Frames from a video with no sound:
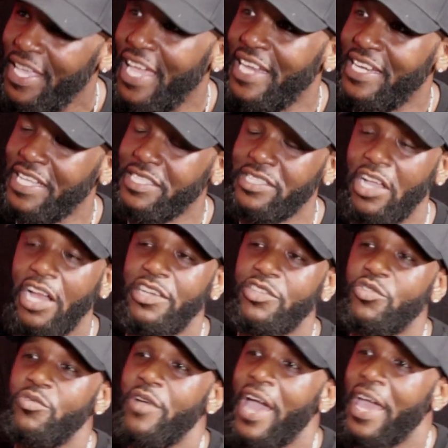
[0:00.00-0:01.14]
And that started the
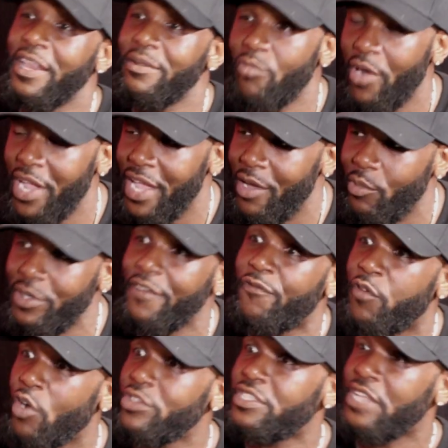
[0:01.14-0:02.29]
True Addict brand. With the
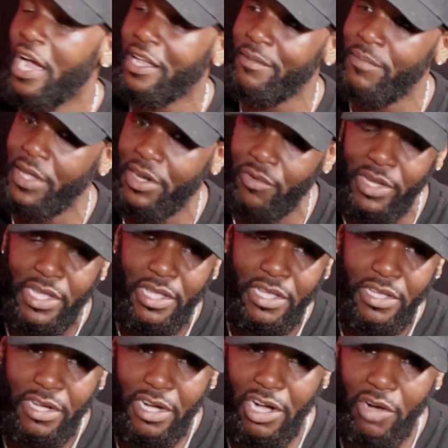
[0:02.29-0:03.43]
first documentary
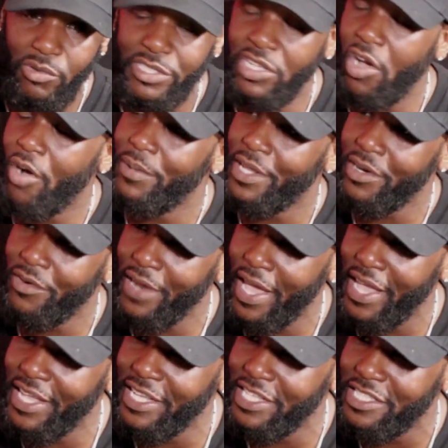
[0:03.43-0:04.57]
was called Blood on My
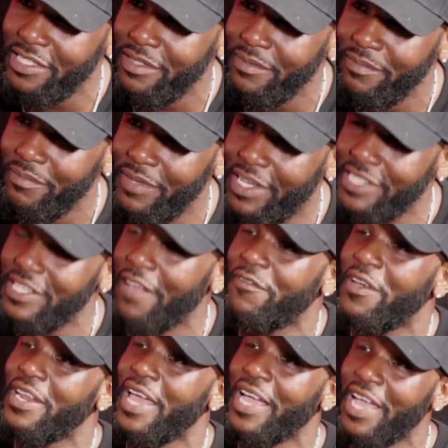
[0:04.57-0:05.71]
Hands. Because I
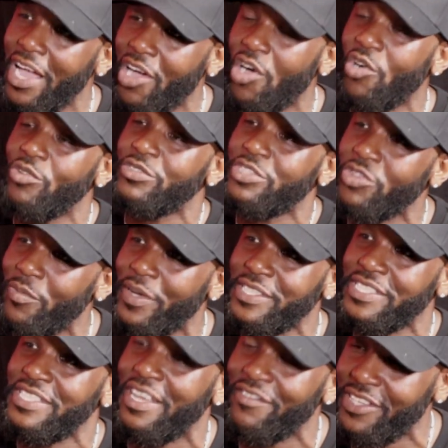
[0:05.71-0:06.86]
felt like I caused so
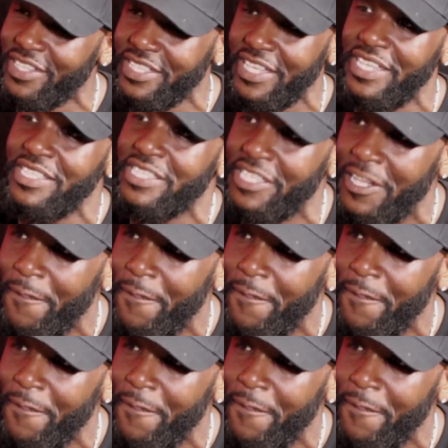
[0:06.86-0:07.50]
much devastation